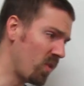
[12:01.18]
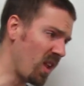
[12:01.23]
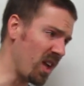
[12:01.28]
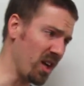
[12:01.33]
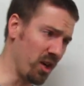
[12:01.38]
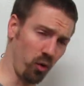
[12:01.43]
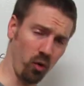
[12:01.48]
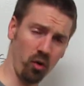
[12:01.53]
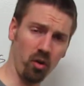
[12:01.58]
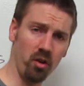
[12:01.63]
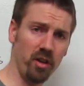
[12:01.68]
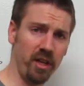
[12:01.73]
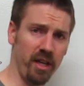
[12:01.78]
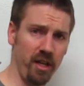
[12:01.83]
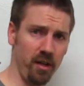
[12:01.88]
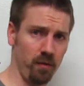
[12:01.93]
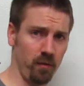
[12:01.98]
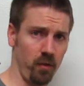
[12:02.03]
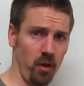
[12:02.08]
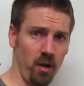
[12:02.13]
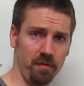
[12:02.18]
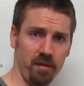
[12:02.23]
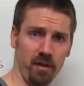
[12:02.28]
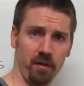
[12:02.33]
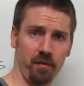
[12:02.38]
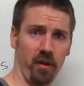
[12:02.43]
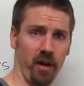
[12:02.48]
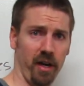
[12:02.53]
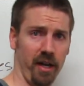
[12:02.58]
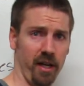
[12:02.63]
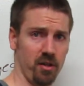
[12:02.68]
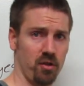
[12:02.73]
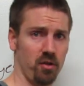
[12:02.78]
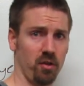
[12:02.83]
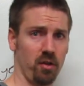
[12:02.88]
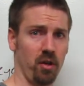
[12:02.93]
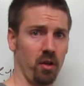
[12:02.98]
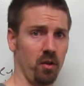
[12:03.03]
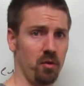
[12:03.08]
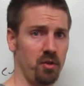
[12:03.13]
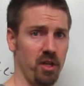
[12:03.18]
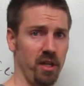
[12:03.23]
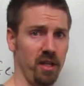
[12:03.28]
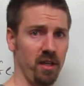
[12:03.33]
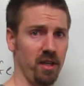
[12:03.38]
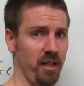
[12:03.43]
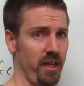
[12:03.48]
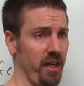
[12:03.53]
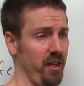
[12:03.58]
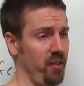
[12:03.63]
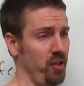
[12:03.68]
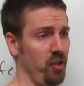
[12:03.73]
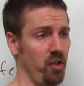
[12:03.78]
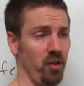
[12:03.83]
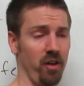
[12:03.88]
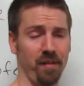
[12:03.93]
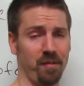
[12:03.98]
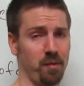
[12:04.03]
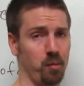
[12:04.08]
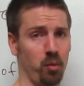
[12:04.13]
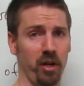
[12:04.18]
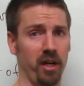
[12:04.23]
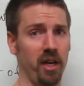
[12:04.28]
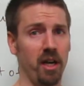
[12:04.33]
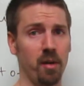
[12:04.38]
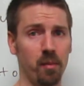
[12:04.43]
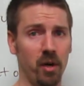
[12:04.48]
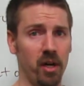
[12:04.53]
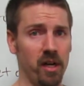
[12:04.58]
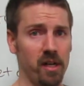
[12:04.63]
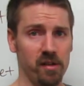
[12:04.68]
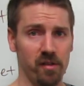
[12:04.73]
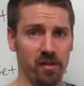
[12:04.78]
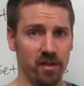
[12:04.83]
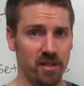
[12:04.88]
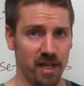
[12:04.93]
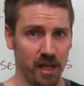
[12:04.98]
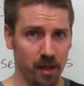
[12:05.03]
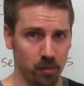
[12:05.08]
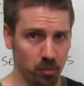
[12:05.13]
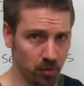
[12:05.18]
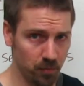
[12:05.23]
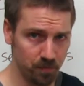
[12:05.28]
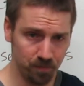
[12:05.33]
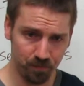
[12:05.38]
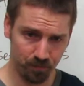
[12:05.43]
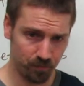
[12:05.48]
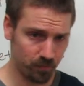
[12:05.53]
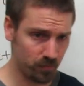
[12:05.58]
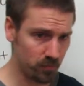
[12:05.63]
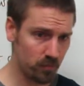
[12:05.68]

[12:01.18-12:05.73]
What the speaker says: In order to get involved in financial coaching, again, you don't have to bring any money to the table.